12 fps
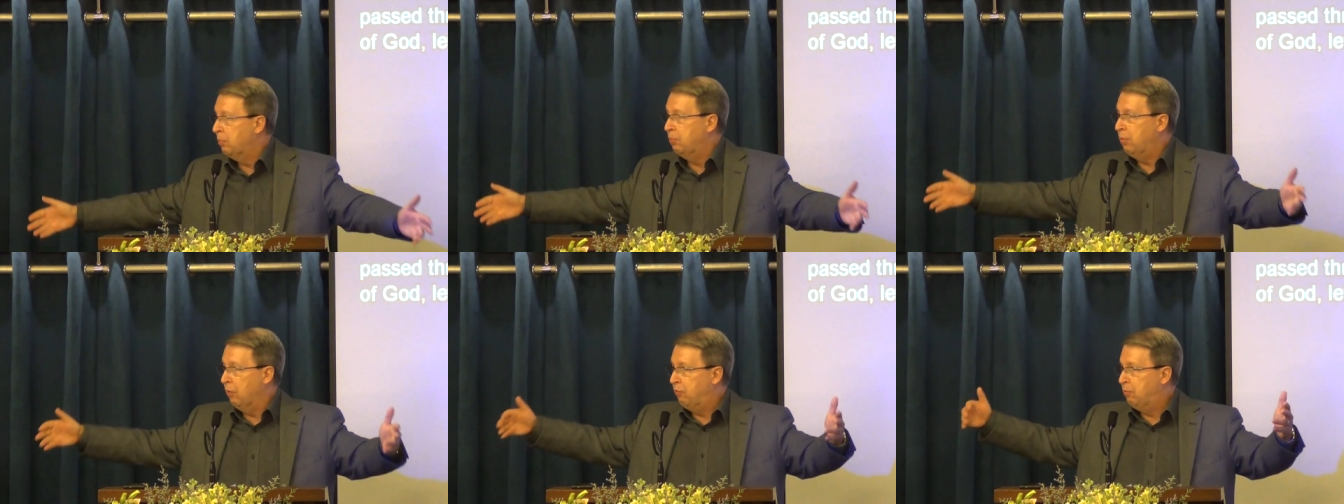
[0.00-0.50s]

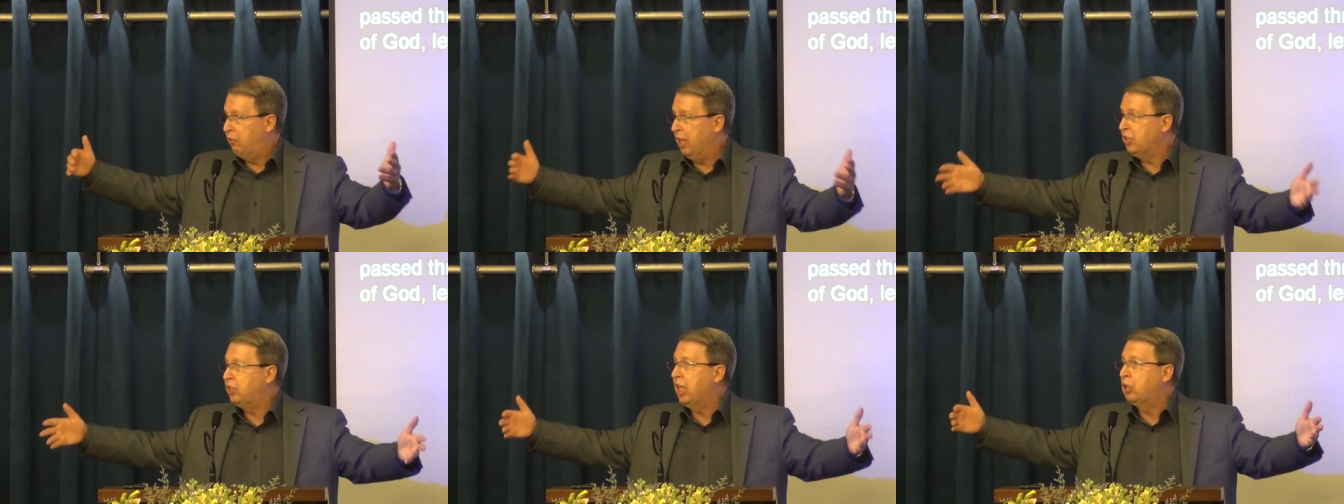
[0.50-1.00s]

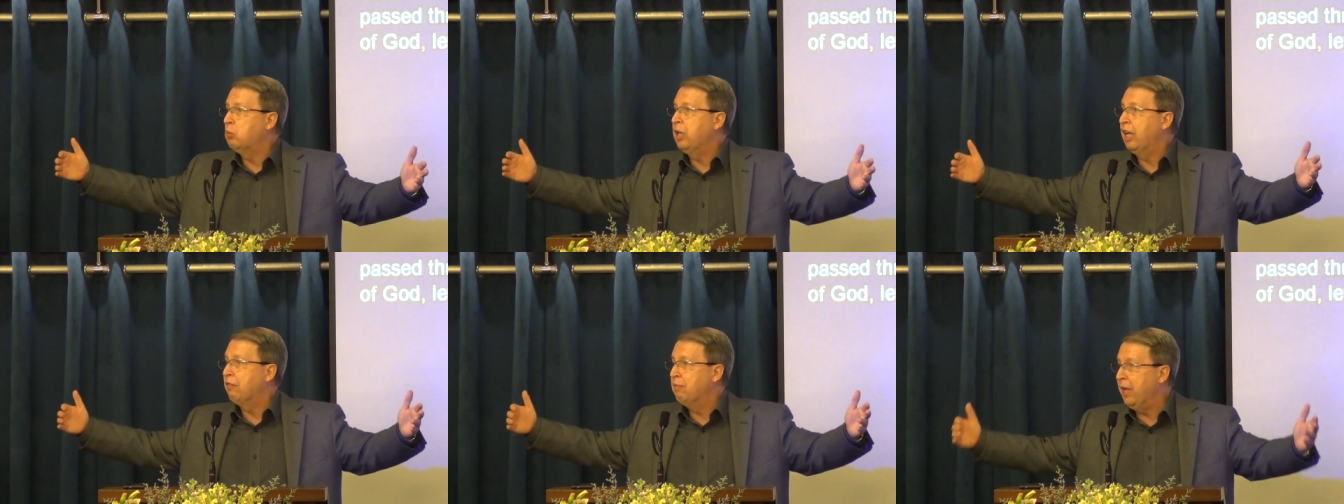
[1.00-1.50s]
that we
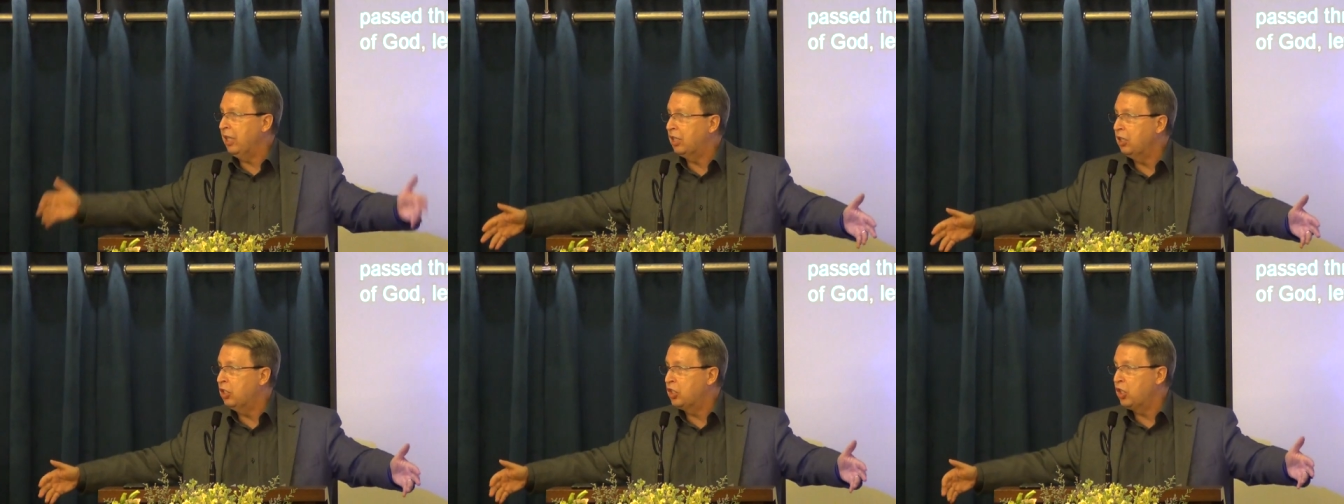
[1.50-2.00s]
have met
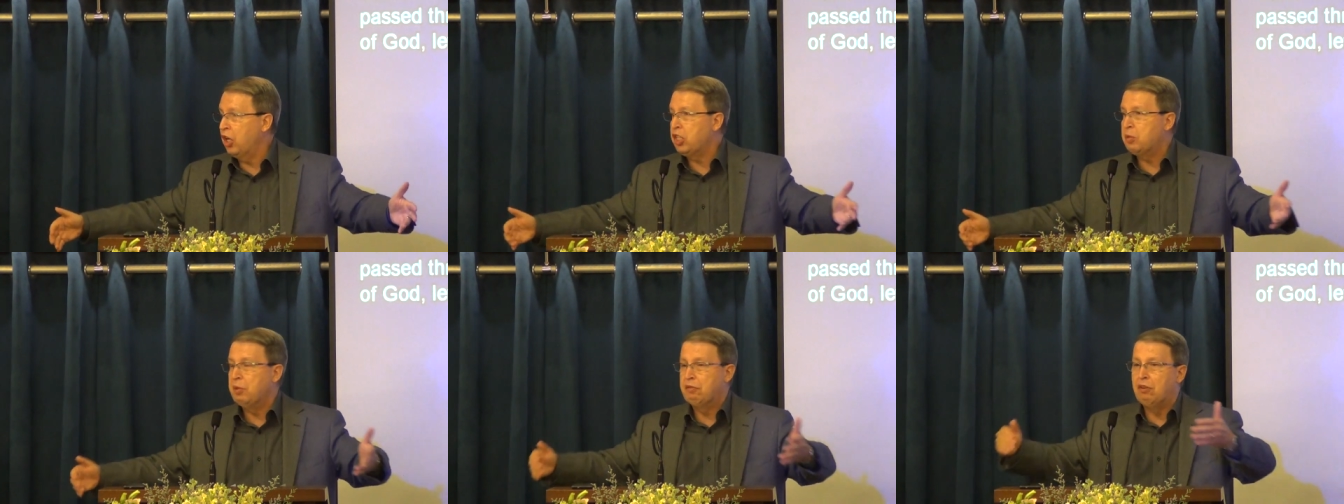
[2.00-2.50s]
in the
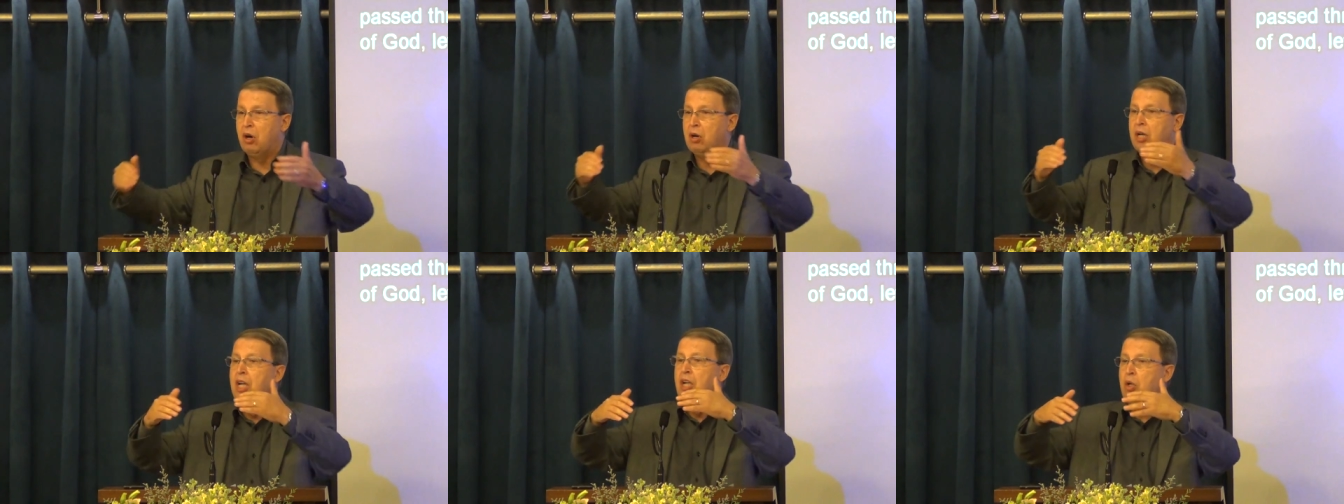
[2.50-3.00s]
church before,